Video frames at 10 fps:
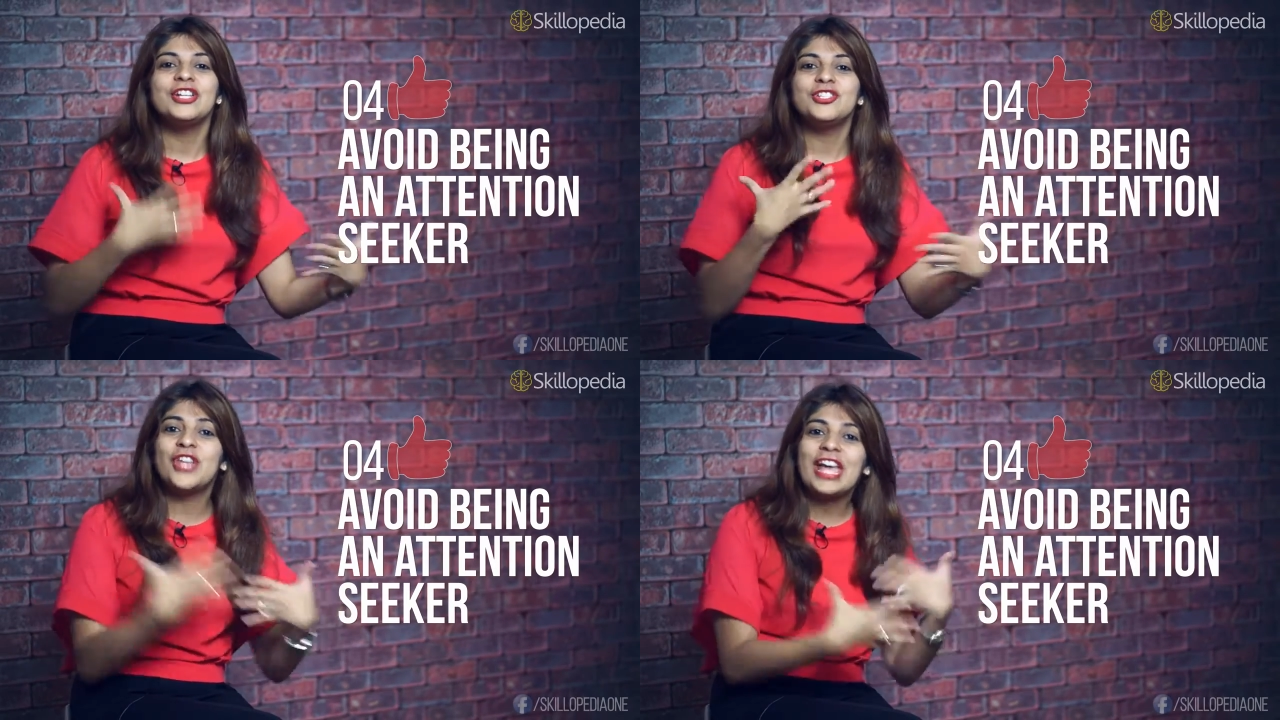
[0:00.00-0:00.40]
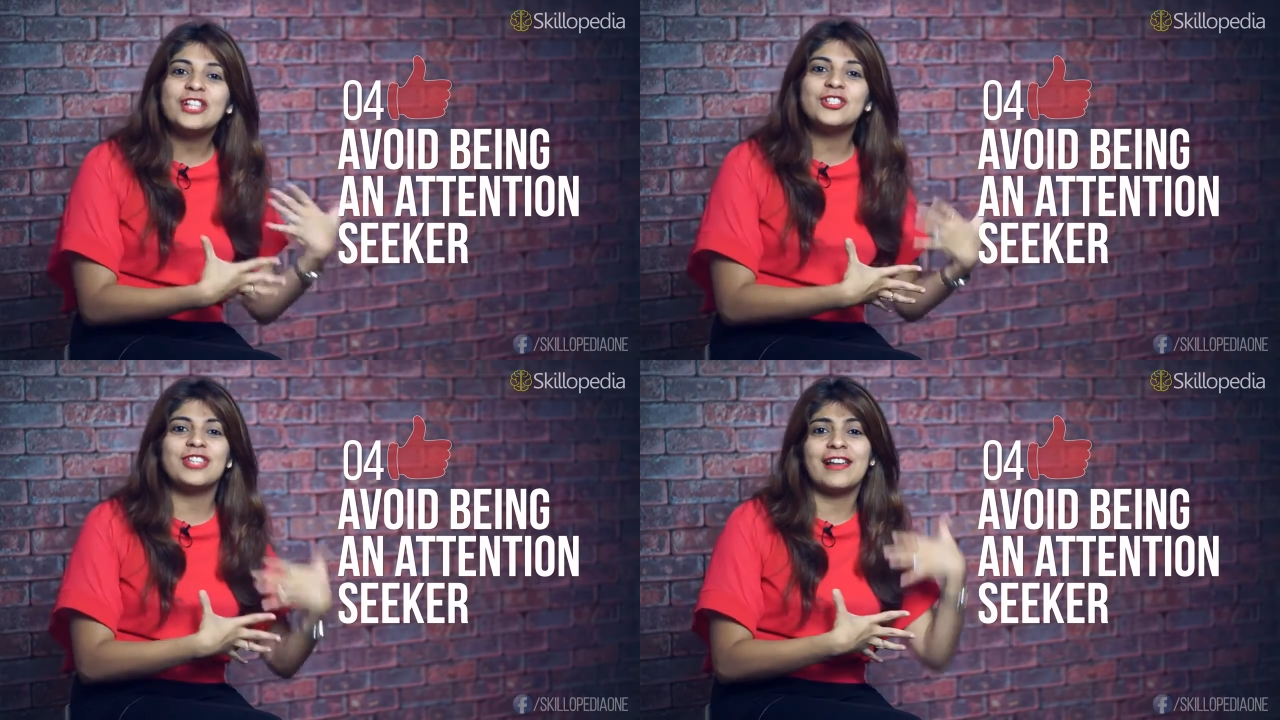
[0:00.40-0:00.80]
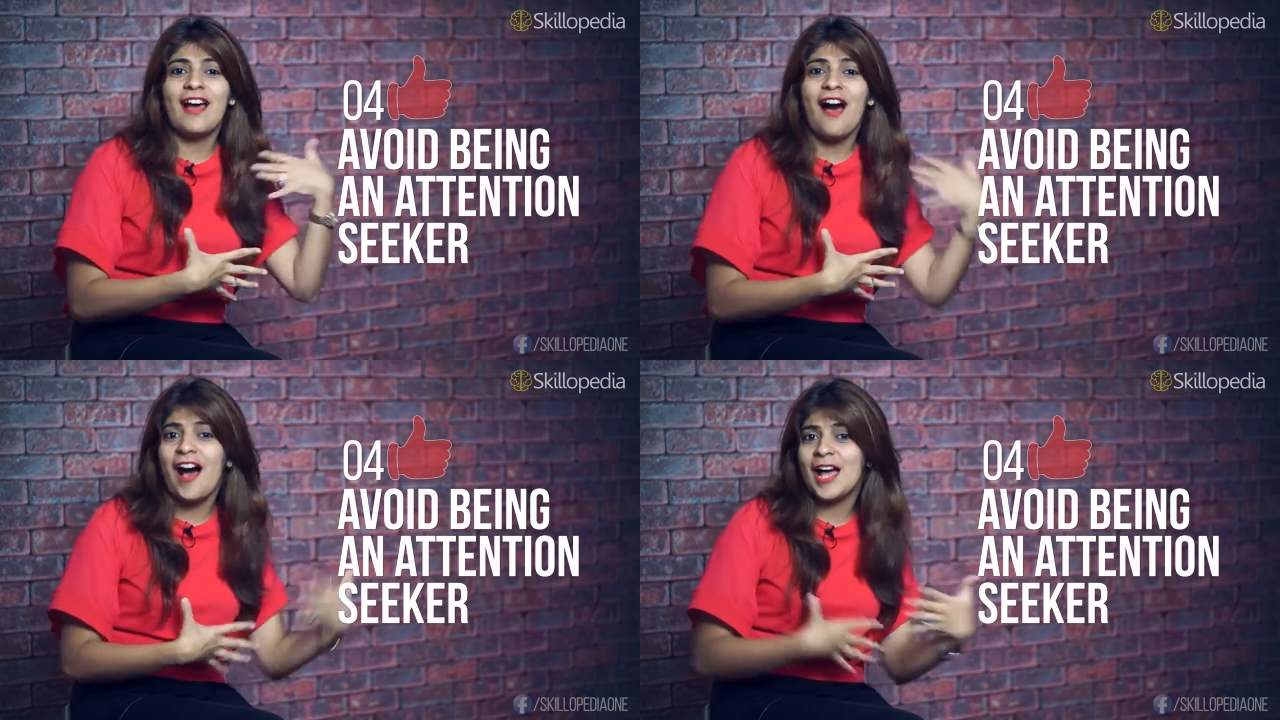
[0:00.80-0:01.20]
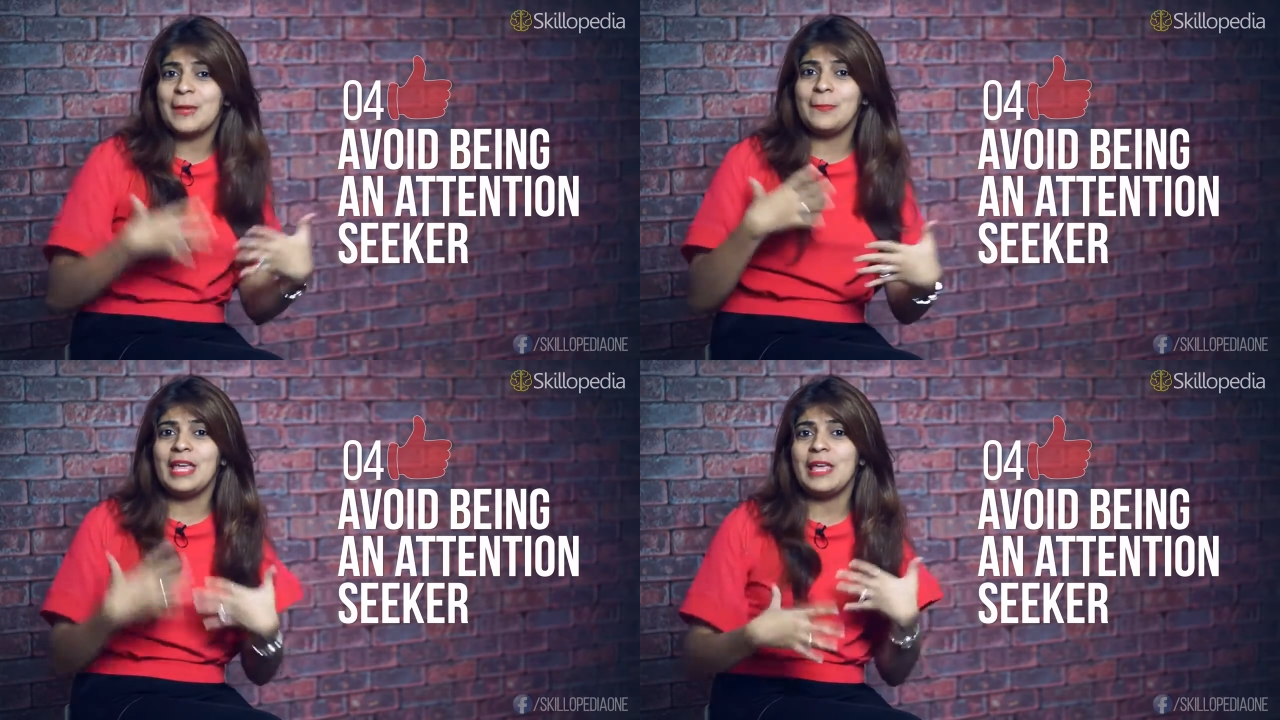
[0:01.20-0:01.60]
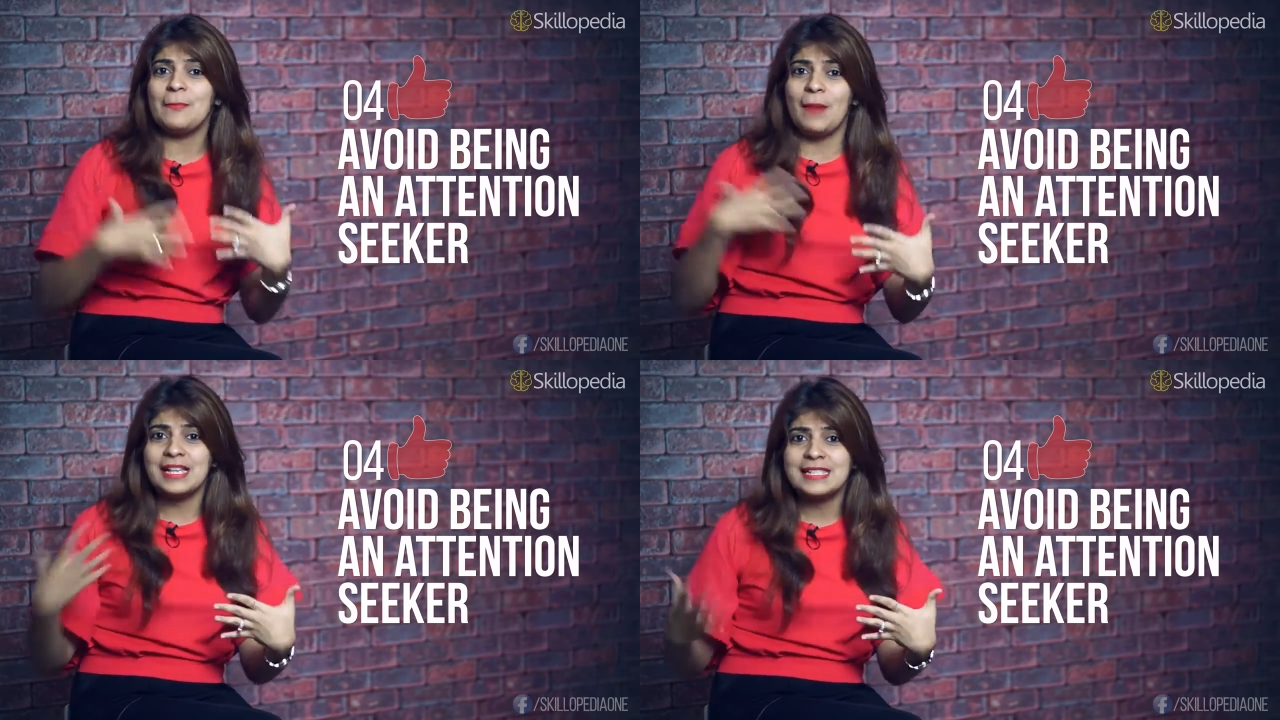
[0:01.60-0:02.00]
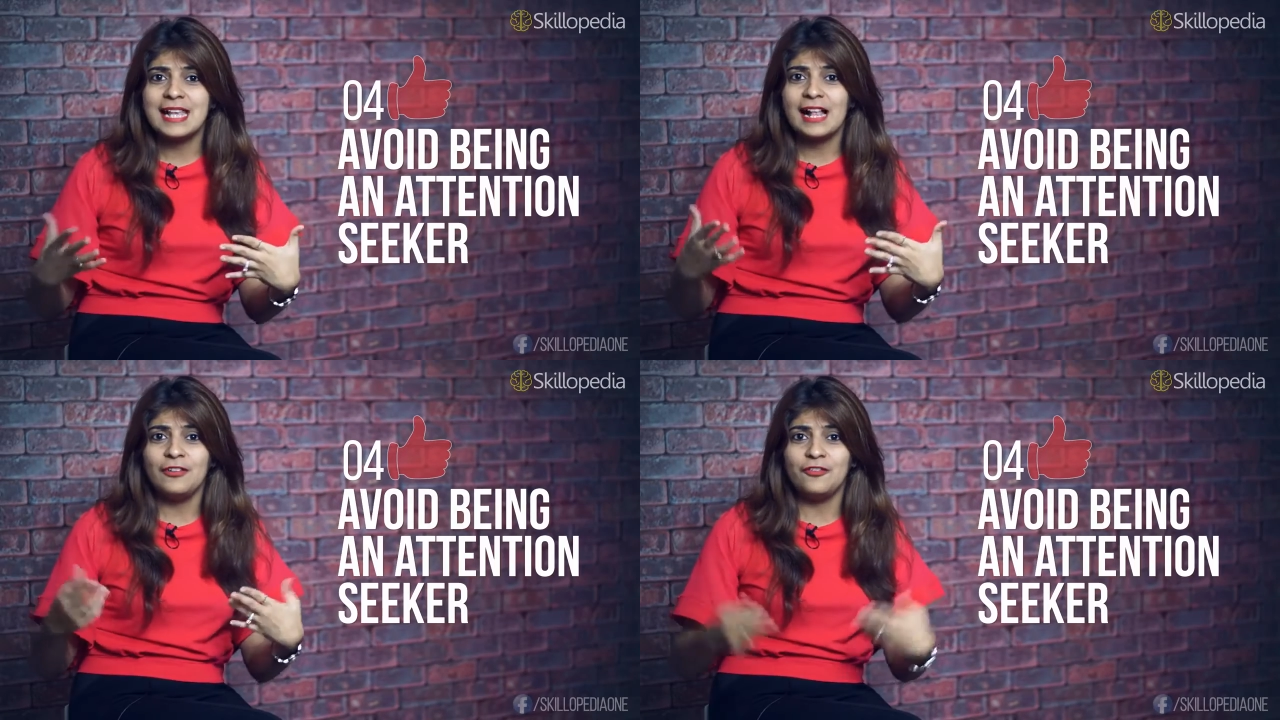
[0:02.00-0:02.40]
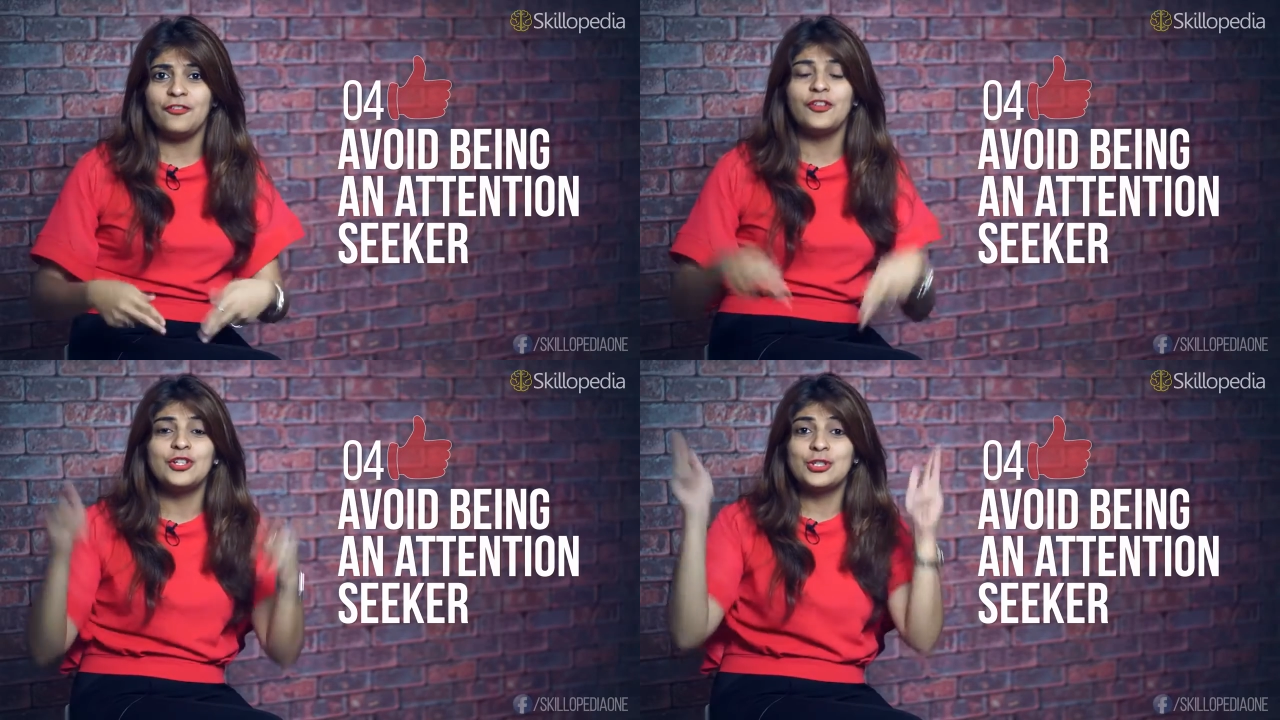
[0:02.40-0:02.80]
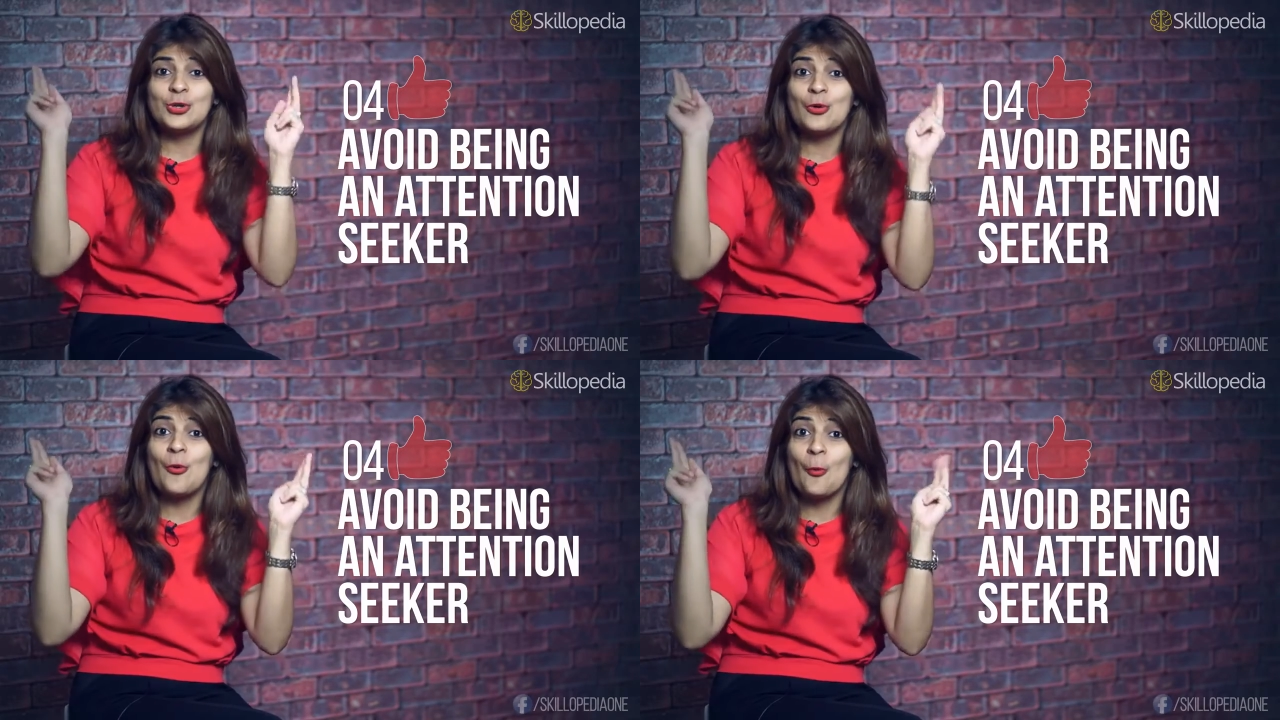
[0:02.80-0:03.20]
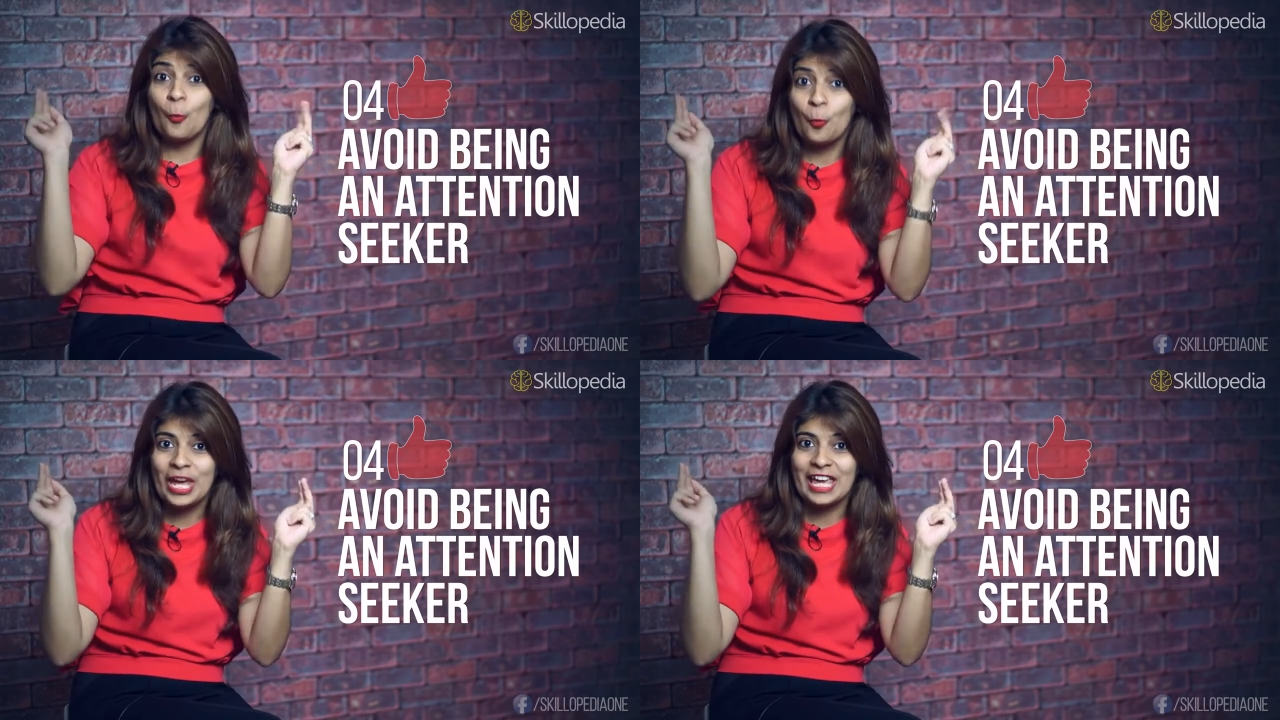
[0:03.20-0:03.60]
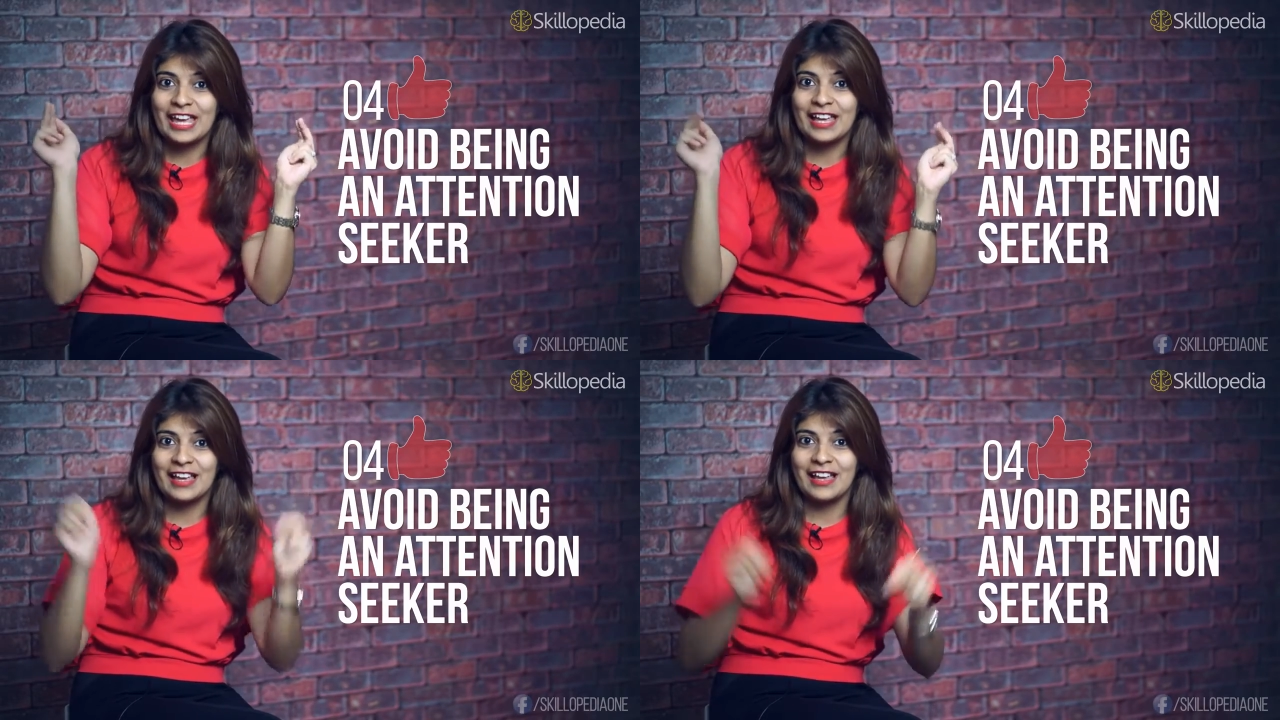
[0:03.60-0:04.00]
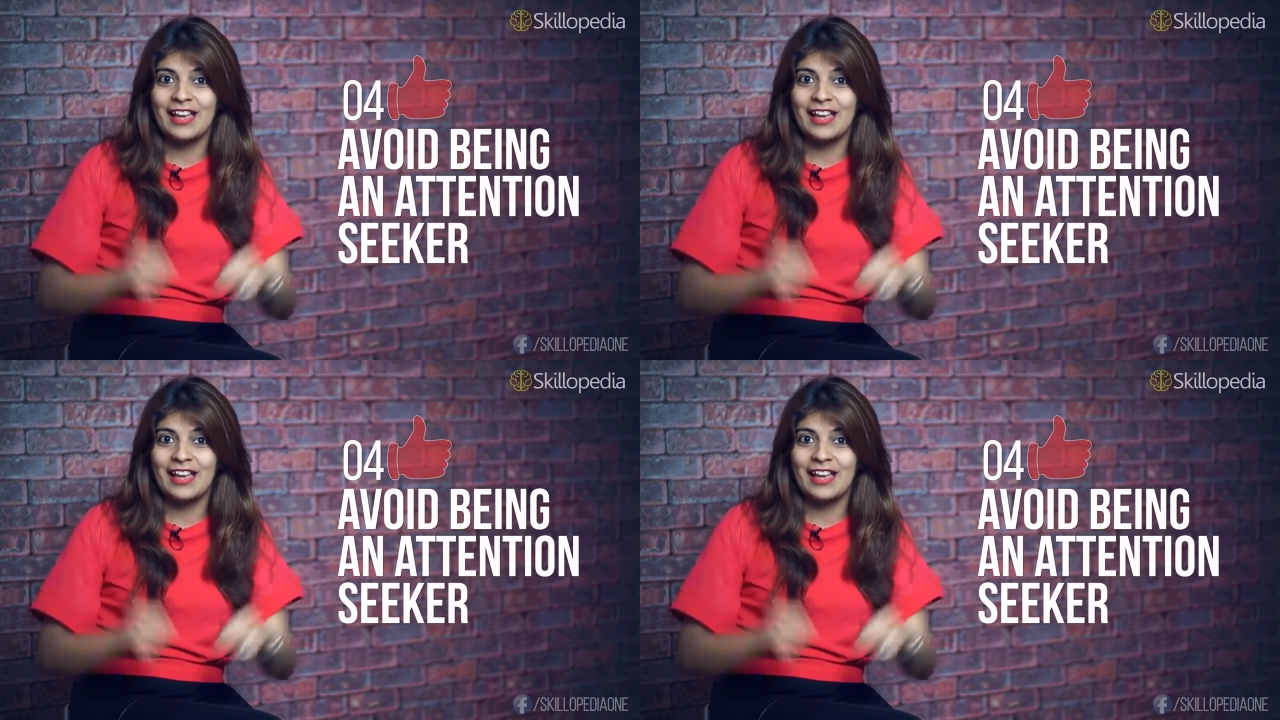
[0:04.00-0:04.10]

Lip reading: Change that I, me, myself to we.